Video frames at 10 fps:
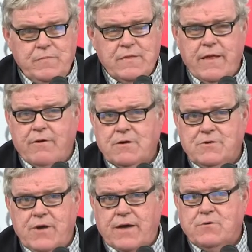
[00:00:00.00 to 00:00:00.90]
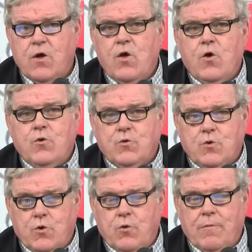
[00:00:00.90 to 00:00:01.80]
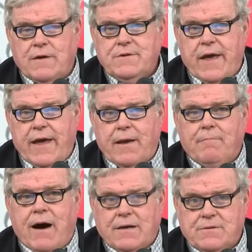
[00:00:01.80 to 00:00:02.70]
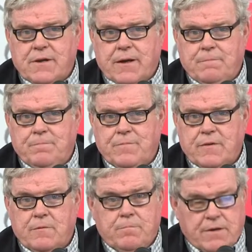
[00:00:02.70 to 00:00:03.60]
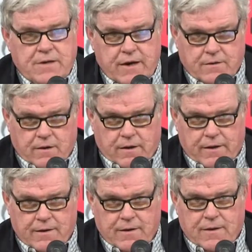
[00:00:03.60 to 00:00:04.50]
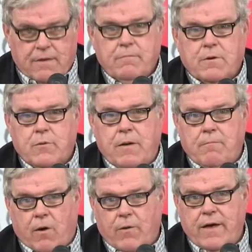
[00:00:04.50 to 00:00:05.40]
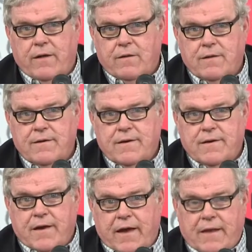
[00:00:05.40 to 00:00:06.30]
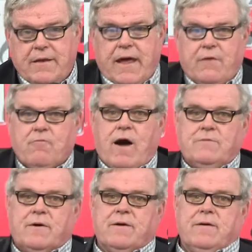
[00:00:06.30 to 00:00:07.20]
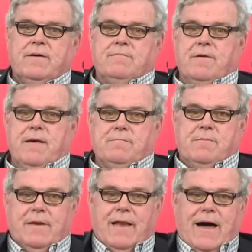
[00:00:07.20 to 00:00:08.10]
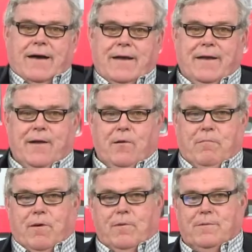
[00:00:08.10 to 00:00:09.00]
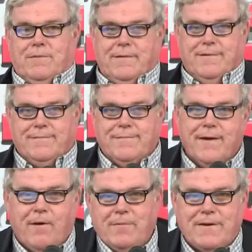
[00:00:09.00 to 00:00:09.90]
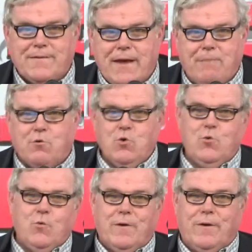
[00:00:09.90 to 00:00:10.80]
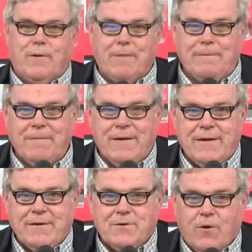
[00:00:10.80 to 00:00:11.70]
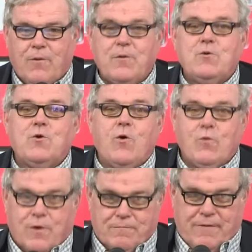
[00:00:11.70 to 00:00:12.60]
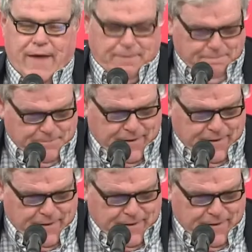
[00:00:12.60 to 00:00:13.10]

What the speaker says: There is just too much animosity, particularly between Mo Hill and Dan Roderick, for them to be locking in elbows and humming the same tune, you know what I mean? So don't look for that.